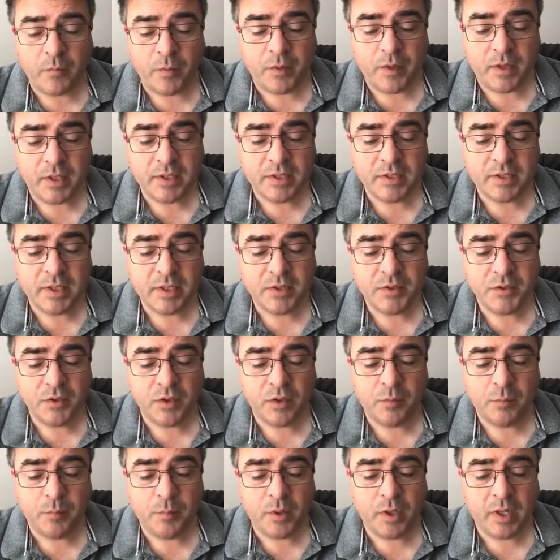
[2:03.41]
with his
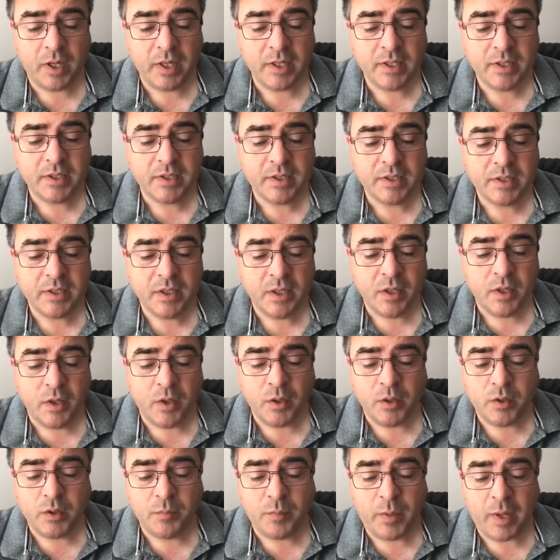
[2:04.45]
sister Bernice
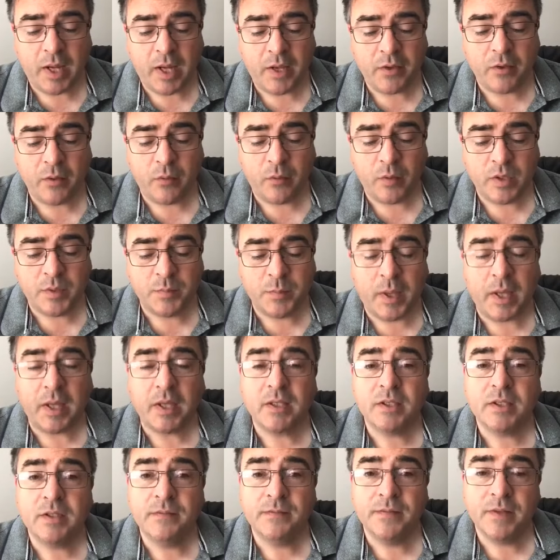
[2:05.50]
to pay their
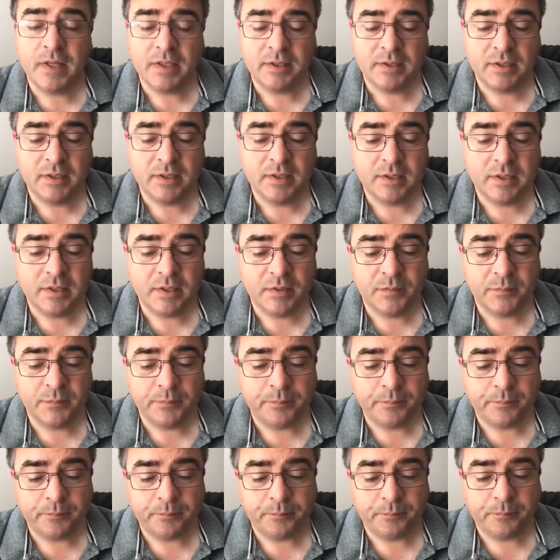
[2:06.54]
respects to Festus.
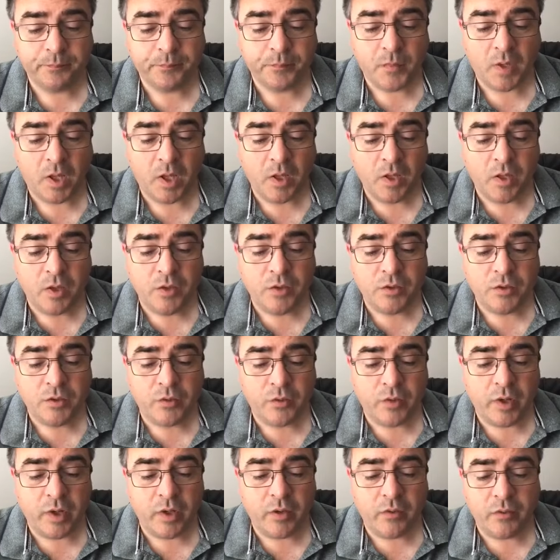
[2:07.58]

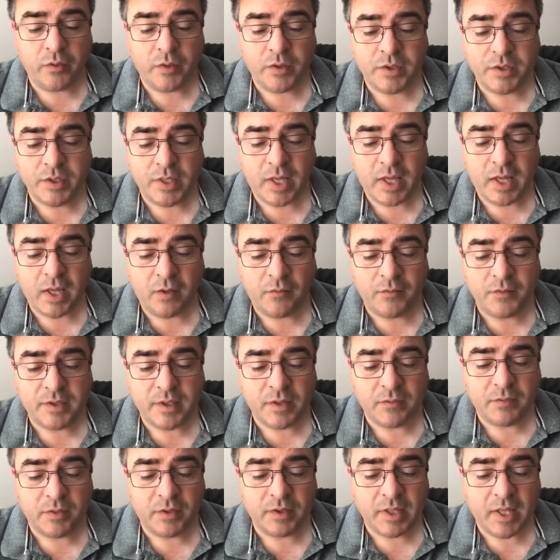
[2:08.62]
During their stay of
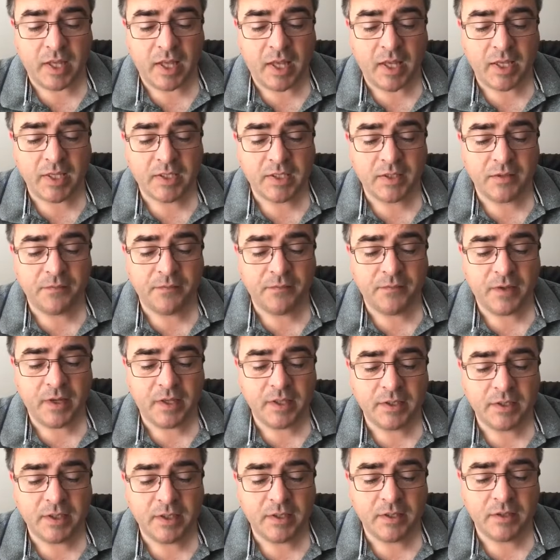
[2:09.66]
several days,
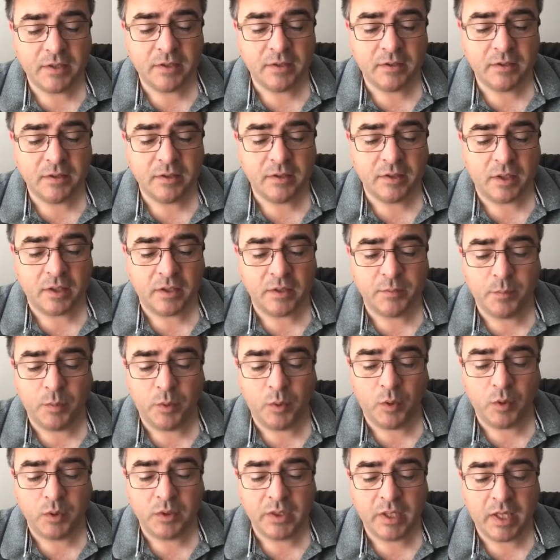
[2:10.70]
Festus discussed
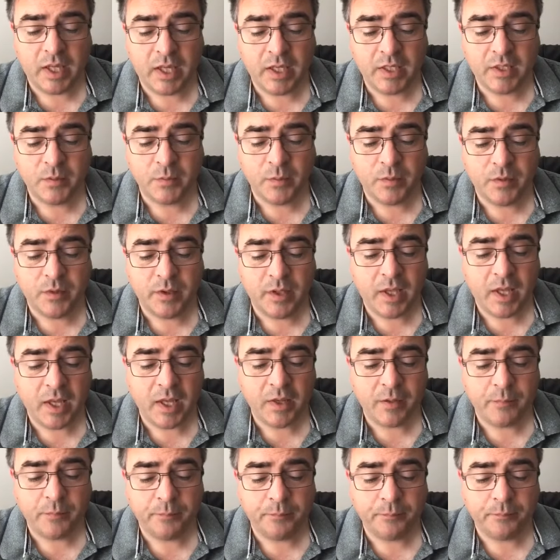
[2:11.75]
Paul's case with the
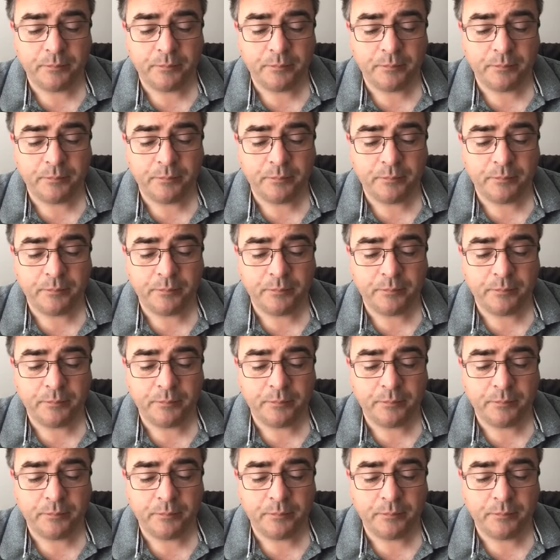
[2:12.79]
king.